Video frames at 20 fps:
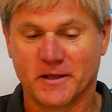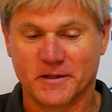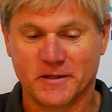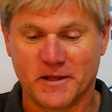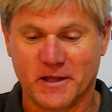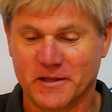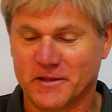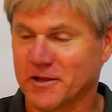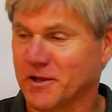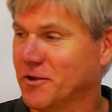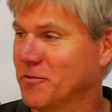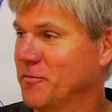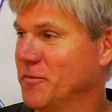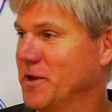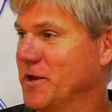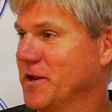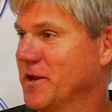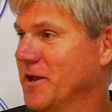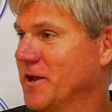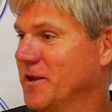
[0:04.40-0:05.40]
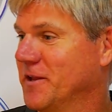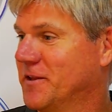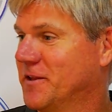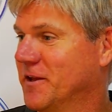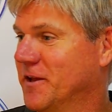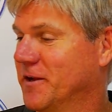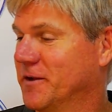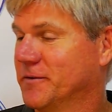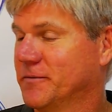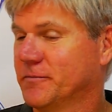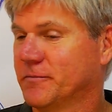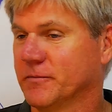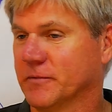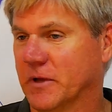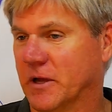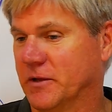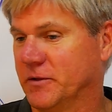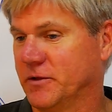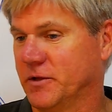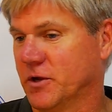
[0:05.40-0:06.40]
That doesn't mean anything.
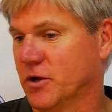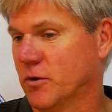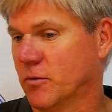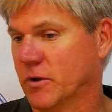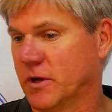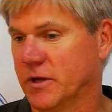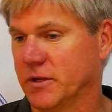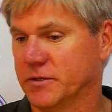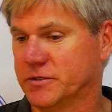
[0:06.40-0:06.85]
You know what?